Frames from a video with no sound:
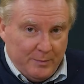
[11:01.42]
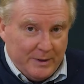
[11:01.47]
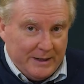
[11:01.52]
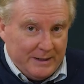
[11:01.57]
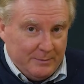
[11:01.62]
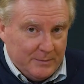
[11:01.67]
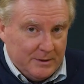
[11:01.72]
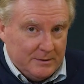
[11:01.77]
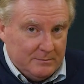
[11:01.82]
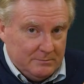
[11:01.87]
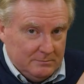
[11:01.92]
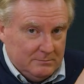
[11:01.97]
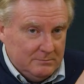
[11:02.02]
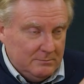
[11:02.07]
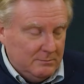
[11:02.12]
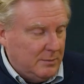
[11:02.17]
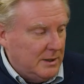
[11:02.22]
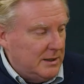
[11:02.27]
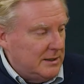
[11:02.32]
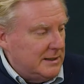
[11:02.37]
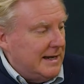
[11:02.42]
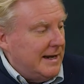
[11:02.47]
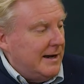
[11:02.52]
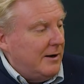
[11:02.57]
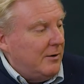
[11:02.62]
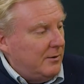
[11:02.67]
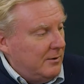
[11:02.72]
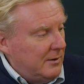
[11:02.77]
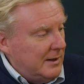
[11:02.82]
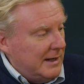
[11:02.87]
Bateman, but
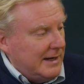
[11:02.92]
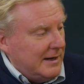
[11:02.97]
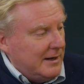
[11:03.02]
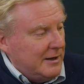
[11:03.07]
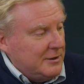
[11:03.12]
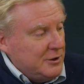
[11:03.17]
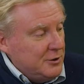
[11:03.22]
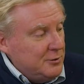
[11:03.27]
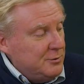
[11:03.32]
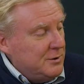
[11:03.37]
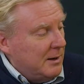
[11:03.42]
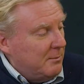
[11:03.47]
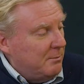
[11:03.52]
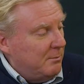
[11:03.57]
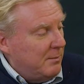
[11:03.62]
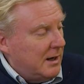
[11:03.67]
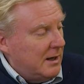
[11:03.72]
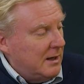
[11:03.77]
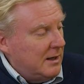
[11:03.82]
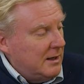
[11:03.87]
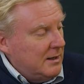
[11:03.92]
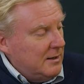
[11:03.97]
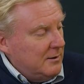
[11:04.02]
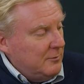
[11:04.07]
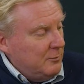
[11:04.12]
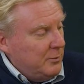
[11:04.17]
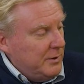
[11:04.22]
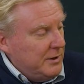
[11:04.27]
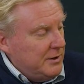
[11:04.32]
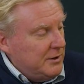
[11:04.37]
now our new number
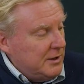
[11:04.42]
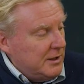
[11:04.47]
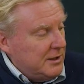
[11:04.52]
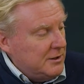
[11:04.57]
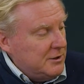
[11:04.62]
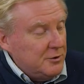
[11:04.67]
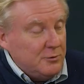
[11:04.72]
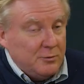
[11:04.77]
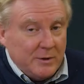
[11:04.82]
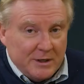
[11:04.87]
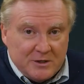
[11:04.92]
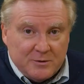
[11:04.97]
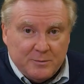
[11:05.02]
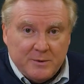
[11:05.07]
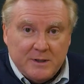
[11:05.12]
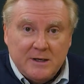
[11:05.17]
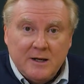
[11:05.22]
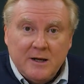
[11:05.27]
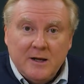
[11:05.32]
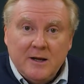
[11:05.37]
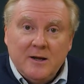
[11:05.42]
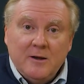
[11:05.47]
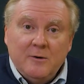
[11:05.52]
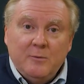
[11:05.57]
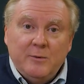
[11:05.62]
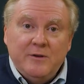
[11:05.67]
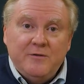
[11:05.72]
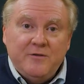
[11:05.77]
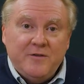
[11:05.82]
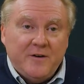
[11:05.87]
with a new regiment,
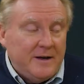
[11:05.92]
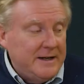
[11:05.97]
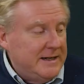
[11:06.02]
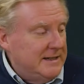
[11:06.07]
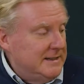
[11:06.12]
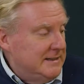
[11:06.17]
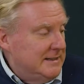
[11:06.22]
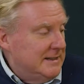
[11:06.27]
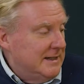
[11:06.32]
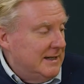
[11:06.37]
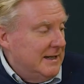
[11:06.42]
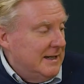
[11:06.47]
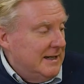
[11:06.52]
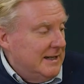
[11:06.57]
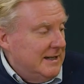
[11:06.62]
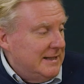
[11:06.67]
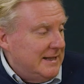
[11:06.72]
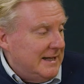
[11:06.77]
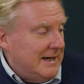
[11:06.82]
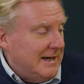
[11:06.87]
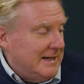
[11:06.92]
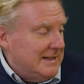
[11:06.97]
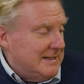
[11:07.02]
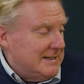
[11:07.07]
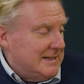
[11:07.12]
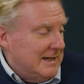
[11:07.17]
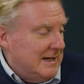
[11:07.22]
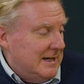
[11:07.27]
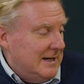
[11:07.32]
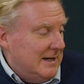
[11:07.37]
we find
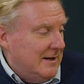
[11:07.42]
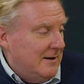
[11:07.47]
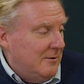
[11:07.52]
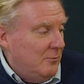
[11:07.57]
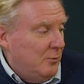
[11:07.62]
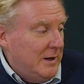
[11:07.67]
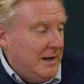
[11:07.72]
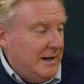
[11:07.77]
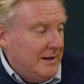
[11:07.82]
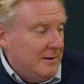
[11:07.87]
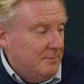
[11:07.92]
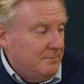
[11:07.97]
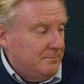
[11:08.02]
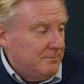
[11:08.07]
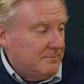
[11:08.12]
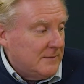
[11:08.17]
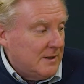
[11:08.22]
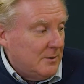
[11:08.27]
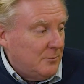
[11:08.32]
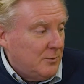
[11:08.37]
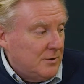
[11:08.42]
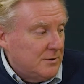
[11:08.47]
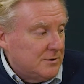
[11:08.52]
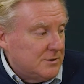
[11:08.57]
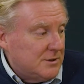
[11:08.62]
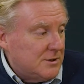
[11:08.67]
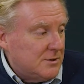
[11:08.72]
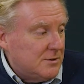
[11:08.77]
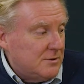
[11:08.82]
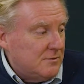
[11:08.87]
that William
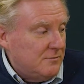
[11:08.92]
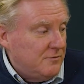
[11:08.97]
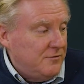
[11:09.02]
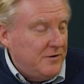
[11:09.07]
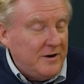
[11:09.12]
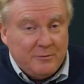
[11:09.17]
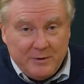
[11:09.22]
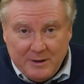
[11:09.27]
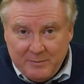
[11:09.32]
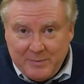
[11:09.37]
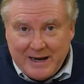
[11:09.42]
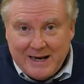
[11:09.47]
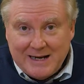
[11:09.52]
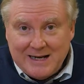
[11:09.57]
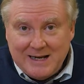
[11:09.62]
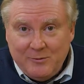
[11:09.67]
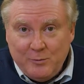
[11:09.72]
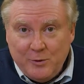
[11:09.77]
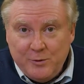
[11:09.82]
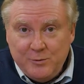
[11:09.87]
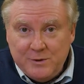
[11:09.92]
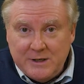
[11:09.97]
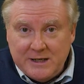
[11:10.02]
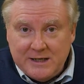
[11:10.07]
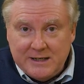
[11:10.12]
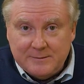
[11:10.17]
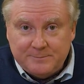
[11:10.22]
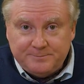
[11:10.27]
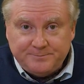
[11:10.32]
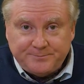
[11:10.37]
was very badly
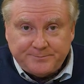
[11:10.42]
wounded